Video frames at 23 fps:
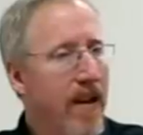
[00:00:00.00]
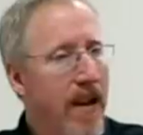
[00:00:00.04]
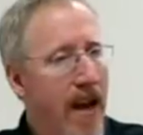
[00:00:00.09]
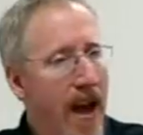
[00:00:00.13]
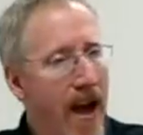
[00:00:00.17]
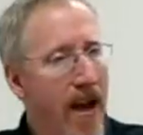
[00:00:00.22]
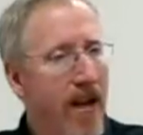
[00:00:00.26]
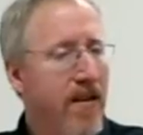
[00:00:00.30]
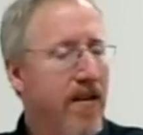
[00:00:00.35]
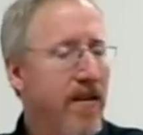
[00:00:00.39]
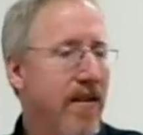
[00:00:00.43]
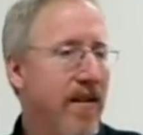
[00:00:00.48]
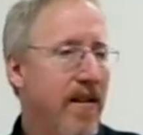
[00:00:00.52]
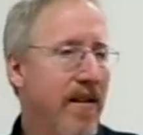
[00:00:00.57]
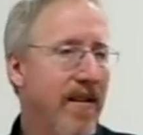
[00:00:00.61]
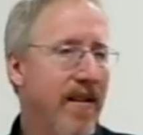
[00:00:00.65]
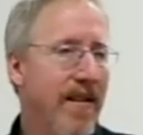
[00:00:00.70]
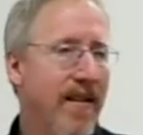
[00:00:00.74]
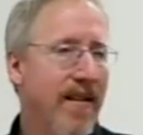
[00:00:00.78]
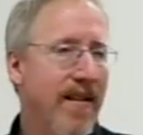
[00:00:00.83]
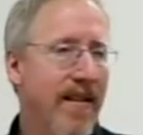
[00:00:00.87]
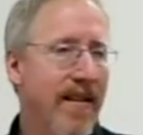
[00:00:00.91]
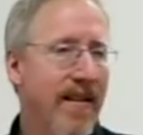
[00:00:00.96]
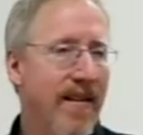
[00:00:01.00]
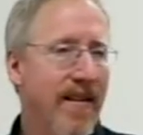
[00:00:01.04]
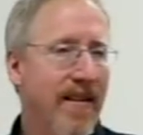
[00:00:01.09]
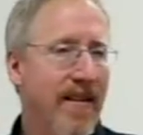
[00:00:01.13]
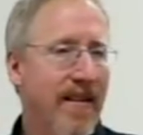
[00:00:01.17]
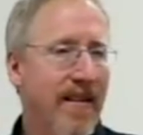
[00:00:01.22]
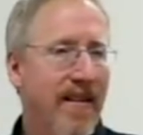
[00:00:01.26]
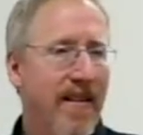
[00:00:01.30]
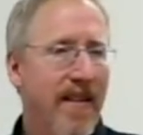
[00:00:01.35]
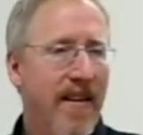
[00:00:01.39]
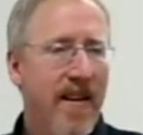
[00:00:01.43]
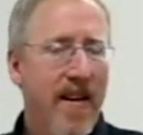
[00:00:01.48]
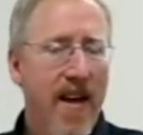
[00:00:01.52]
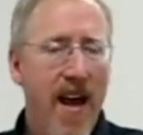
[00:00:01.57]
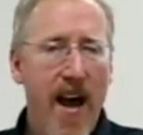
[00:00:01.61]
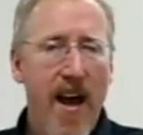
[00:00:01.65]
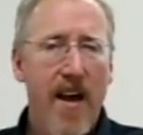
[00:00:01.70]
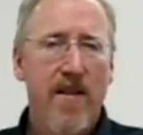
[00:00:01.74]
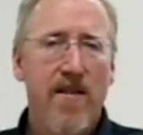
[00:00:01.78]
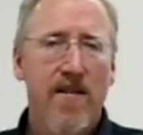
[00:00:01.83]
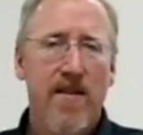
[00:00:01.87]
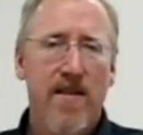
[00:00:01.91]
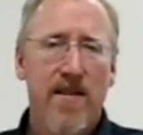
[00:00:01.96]
Yes.
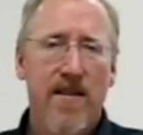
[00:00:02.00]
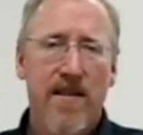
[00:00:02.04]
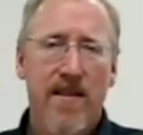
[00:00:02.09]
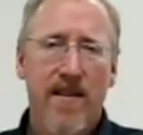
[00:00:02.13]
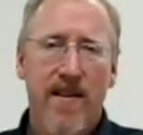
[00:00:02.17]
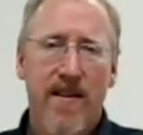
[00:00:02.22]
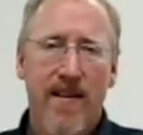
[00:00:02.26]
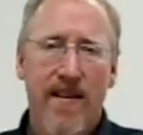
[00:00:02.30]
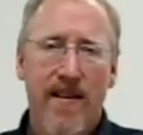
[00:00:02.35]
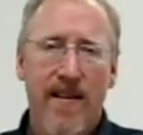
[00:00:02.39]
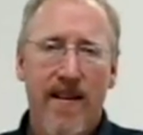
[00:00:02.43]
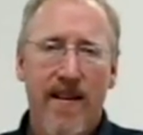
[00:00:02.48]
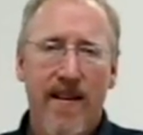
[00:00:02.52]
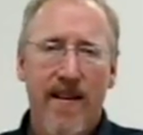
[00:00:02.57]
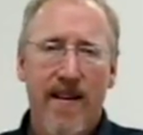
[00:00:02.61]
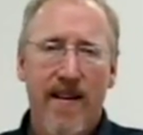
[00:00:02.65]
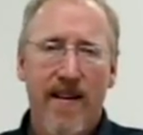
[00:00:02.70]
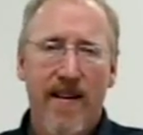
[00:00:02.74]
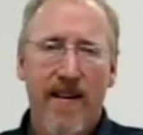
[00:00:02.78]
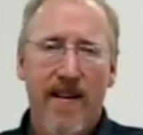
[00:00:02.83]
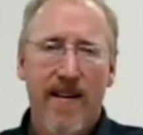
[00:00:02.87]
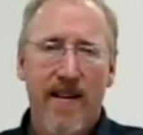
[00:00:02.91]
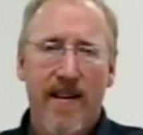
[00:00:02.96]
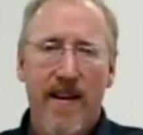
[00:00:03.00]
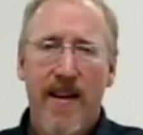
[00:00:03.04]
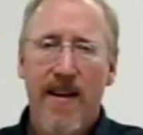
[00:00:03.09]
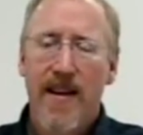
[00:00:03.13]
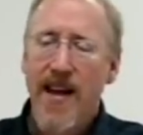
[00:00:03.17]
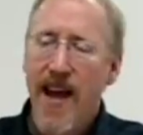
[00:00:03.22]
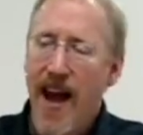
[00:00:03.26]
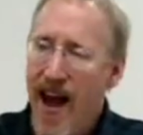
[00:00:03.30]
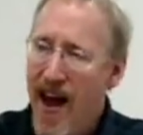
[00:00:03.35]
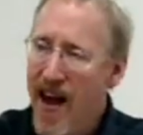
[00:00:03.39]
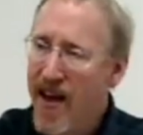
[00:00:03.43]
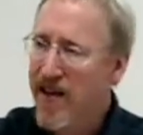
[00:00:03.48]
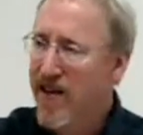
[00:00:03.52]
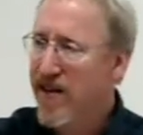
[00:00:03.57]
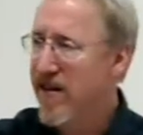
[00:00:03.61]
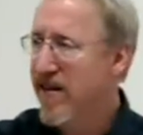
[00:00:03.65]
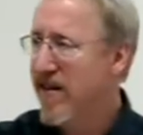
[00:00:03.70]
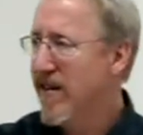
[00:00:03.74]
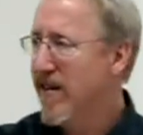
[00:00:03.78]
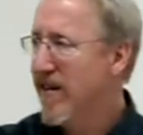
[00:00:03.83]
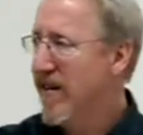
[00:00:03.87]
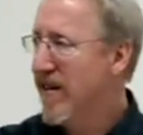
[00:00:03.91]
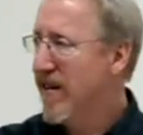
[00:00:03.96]
Yes.
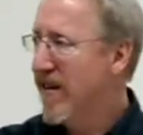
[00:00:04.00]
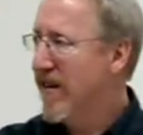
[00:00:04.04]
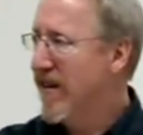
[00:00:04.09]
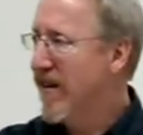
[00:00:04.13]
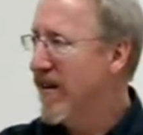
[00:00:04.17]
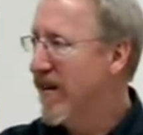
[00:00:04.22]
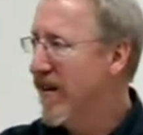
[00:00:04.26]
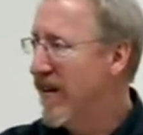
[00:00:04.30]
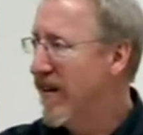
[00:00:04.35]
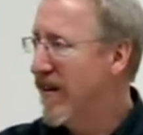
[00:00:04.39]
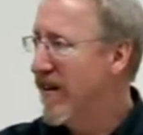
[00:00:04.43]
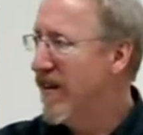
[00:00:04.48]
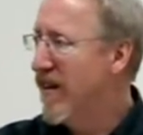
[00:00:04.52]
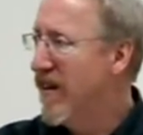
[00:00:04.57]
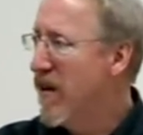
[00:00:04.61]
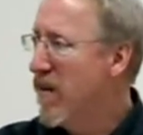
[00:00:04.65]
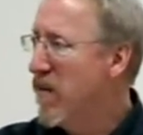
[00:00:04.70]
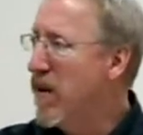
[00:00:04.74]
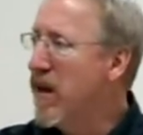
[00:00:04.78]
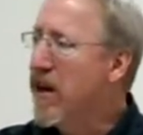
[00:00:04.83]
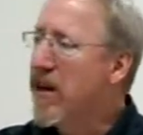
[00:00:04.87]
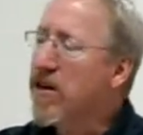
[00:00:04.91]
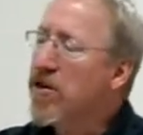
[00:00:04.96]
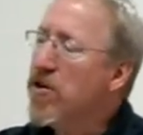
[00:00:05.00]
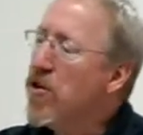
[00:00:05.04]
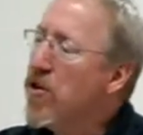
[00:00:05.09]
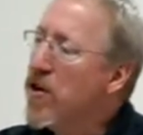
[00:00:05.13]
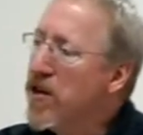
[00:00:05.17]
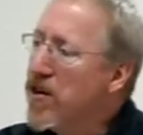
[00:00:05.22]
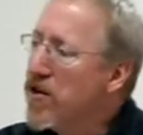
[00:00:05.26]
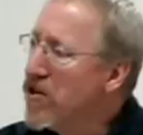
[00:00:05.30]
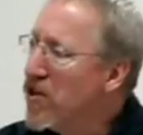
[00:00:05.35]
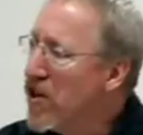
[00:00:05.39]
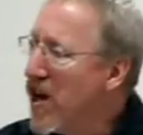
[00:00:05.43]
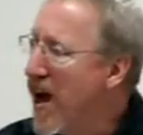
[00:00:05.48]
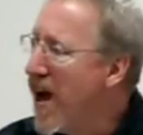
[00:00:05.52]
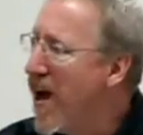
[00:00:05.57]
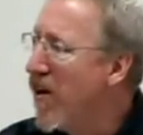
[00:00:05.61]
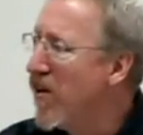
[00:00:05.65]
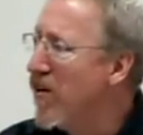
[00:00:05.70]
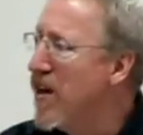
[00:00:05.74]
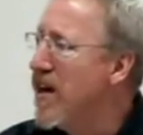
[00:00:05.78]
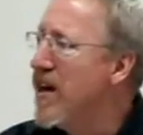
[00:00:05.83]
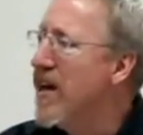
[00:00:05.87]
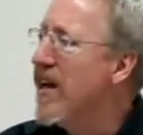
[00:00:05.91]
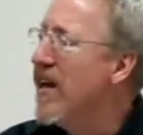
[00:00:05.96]
Yes. Because you're His
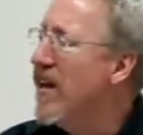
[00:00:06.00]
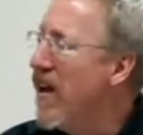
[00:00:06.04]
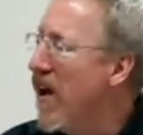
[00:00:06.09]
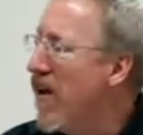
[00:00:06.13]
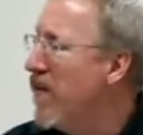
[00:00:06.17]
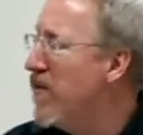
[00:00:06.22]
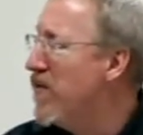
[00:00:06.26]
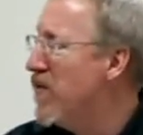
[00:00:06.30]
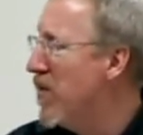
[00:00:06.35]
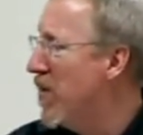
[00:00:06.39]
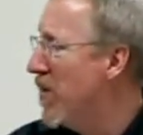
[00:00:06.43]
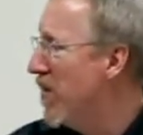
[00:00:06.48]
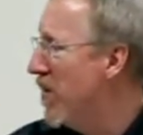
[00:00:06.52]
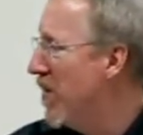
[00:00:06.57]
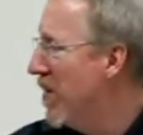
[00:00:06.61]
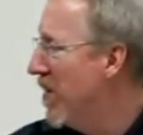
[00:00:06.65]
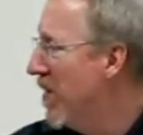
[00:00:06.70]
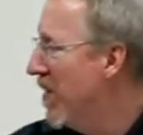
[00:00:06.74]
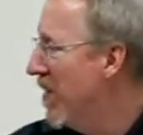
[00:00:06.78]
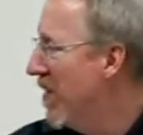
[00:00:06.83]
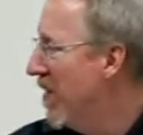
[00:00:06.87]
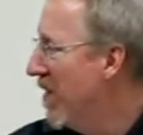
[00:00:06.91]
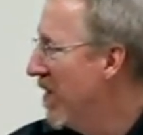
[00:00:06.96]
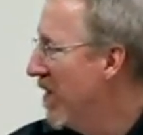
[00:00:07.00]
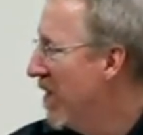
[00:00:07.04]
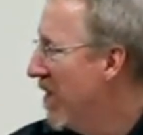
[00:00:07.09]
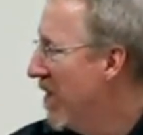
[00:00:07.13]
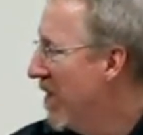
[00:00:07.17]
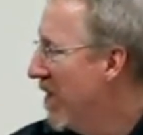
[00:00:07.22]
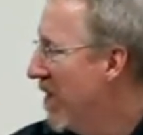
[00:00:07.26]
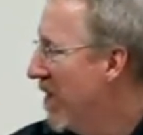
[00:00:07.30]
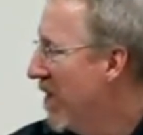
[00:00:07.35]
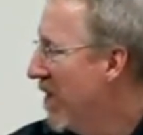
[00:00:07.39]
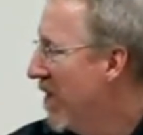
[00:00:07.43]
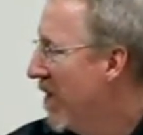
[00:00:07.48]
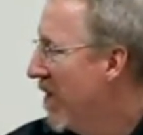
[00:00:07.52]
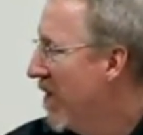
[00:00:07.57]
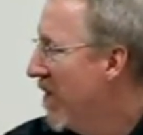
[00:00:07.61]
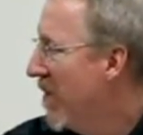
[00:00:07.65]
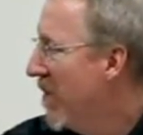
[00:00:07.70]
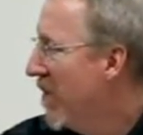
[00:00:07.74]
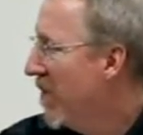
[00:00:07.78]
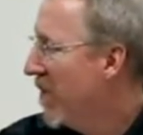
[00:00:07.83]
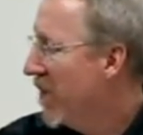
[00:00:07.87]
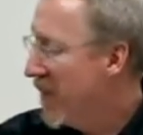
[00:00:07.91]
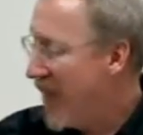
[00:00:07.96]
child and He loves you.
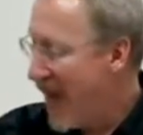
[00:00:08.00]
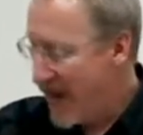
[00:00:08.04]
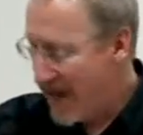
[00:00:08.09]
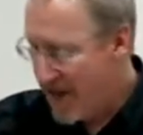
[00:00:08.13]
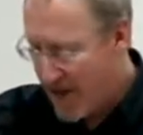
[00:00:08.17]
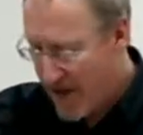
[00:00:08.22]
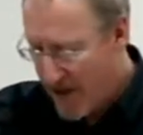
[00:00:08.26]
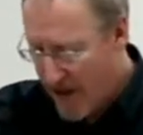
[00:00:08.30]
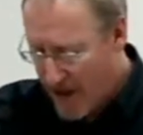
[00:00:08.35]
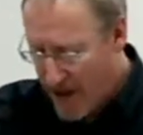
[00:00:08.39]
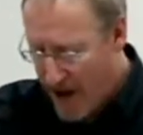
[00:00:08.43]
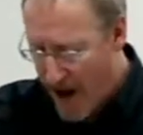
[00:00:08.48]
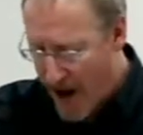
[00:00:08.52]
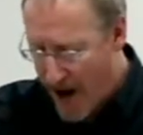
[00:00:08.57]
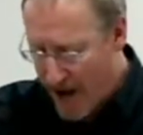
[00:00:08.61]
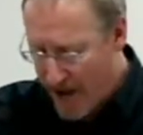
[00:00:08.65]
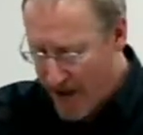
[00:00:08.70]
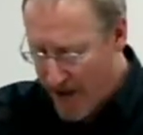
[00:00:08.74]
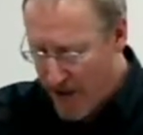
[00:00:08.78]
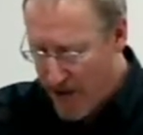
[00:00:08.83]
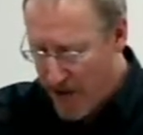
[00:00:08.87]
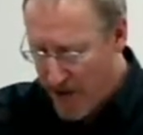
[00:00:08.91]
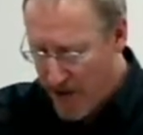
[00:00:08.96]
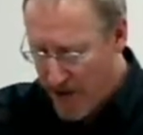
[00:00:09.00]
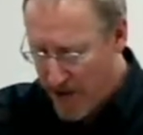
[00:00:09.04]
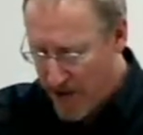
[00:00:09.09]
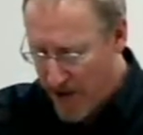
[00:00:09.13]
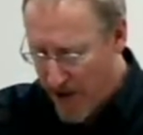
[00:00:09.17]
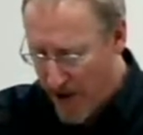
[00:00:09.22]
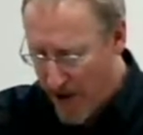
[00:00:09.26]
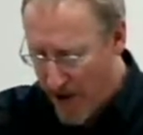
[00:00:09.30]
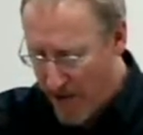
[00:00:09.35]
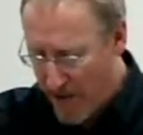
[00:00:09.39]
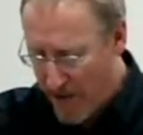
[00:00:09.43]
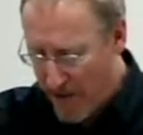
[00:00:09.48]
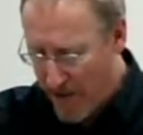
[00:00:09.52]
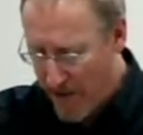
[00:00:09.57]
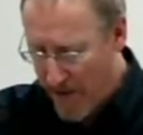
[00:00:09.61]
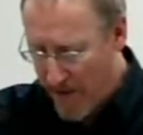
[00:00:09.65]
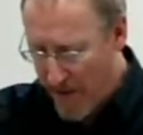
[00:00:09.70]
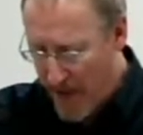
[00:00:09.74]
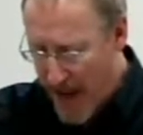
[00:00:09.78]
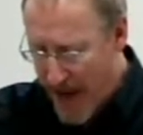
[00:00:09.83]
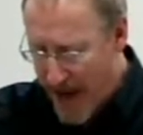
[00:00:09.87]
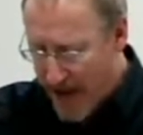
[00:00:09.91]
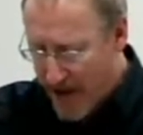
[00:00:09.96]
That's the God that you serve.
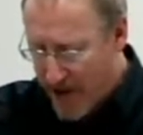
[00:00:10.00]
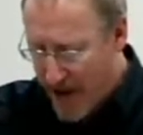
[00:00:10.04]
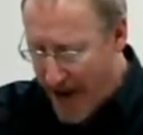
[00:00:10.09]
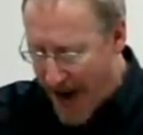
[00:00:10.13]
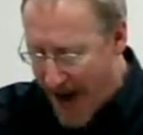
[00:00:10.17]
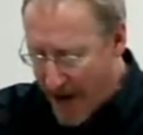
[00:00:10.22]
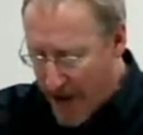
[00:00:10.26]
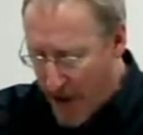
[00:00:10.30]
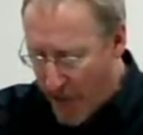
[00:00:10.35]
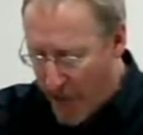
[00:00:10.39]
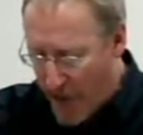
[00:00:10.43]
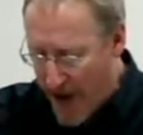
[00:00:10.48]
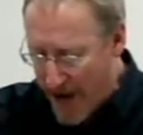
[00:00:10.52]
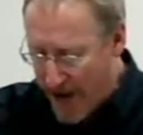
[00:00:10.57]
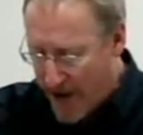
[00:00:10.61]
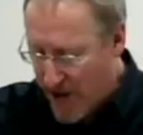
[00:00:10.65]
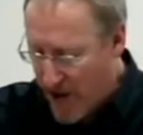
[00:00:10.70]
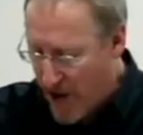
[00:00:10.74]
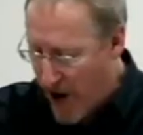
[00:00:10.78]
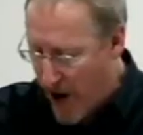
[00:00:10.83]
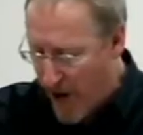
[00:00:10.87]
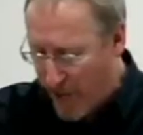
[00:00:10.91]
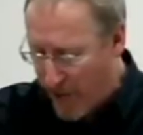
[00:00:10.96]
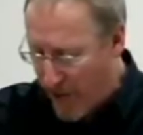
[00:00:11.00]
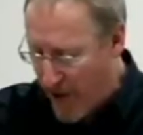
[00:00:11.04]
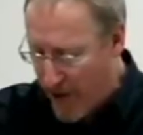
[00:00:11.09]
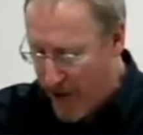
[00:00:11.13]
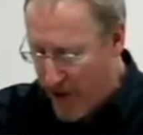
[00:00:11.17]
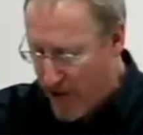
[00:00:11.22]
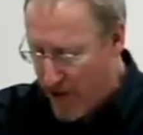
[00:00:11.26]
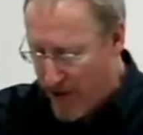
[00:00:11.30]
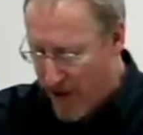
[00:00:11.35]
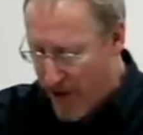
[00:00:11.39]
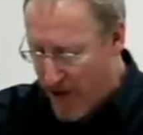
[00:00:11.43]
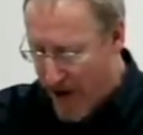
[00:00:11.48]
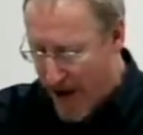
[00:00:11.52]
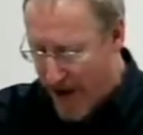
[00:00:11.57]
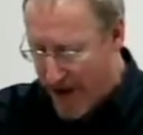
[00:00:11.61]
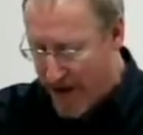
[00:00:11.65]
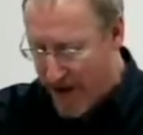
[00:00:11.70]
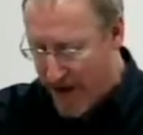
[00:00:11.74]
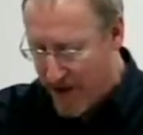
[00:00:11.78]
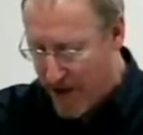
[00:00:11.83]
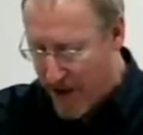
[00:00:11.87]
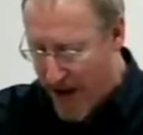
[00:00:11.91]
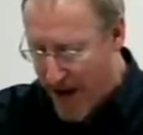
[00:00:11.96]
Sacrifice and offering you did
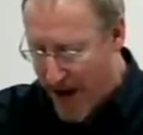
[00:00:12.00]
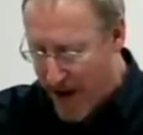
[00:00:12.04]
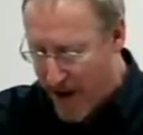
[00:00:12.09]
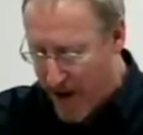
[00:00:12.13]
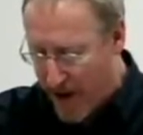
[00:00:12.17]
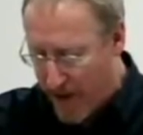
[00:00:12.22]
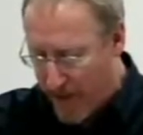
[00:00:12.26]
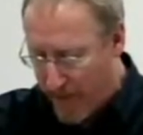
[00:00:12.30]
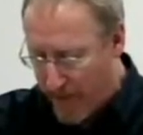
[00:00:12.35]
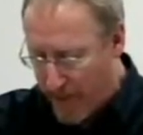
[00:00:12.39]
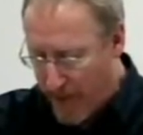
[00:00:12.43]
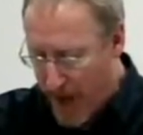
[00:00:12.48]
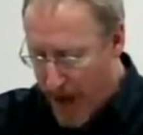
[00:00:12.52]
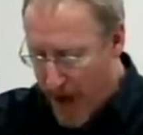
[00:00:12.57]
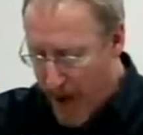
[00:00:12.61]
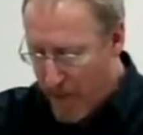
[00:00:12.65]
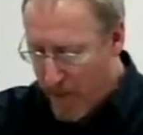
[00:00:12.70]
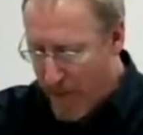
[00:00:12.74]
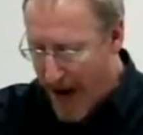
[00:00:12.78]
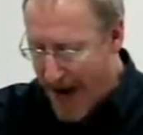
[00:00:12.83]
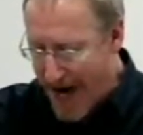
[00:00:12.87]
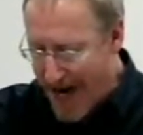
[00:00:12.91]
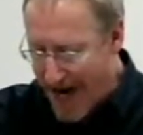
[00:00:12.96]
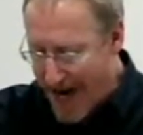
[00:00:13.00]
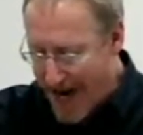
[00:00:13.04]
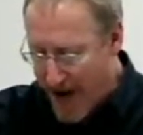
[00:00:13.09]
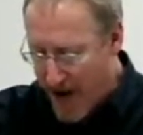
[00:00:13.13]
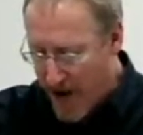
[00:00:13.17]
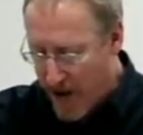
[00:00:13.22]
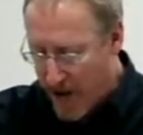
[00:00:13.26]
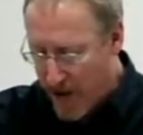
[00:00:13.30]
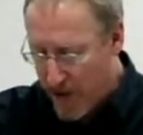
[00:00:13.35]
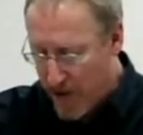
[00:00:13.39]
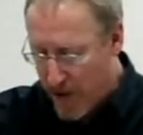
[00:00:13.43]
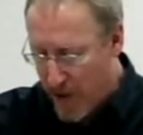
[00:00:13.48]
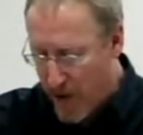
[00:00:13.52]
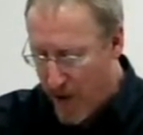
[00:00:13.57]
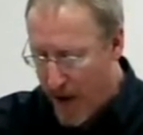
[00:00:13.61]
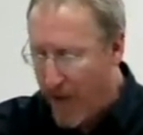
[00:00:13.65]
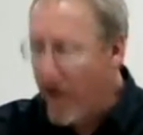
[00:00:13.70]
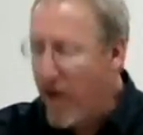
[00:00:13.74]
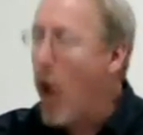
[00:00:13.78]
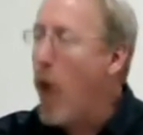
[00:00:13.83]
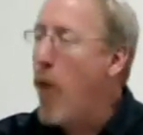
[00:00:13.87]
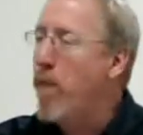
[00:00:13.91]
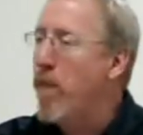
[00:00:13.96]
not desire. My ears you
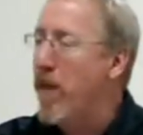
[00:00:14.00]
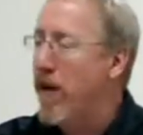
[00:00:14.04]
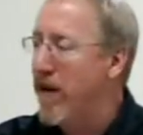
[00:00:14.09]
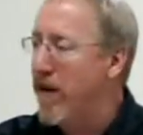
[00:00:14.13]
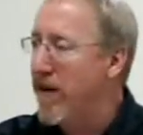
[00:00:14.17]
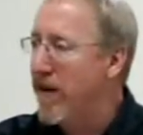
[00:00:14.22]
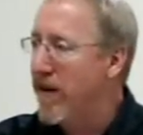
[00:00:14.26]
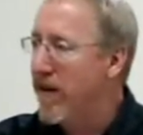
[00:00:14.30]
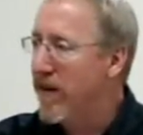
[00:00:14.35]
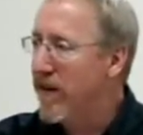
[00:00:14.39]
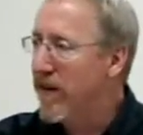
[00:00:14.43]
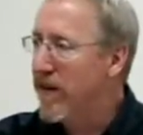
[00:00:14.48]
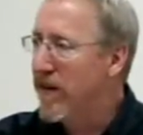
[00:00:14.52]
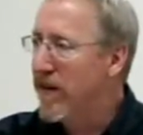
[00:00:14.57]
have opened.